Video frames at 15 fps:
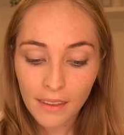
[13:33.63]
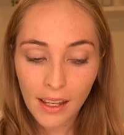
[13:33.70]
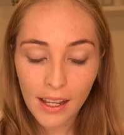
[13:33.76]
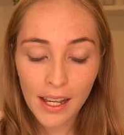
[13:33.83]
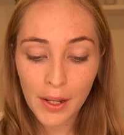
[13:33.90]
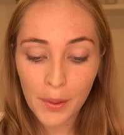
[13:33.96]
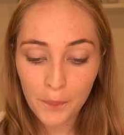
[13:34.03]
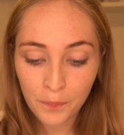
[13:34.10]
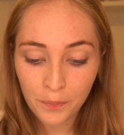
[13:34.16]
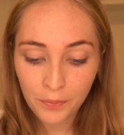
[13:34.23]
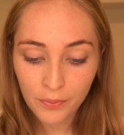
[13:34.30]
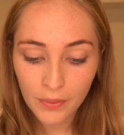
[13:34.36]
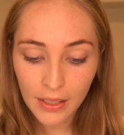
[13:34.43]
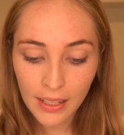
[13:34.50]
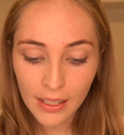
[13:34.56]

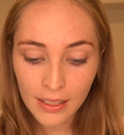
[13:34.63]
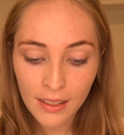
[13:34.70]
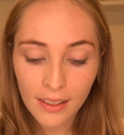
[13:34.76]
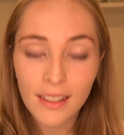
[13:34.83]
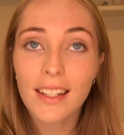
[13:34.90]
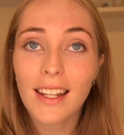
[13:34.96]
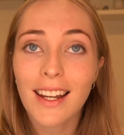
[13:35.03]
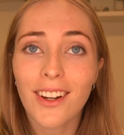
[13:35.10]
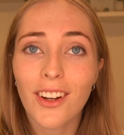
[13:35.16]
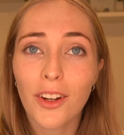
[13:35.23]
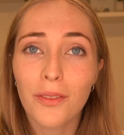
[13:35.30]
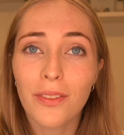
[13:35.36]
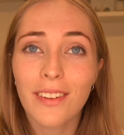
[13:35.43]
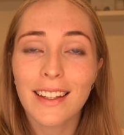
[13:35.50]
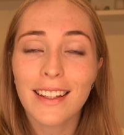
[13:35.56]
And yeah,
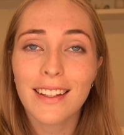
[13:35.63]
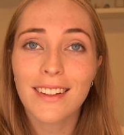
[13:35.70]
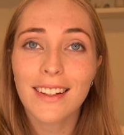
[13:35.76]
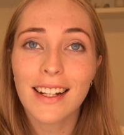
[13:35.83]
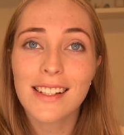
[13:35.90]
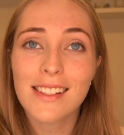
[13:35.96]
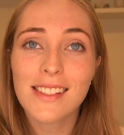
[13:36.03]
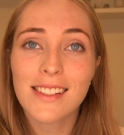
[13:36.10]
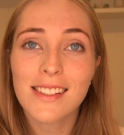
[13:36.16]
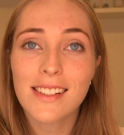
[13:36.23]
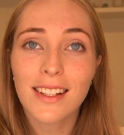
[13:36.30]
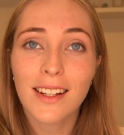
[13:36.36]
hopefully you guys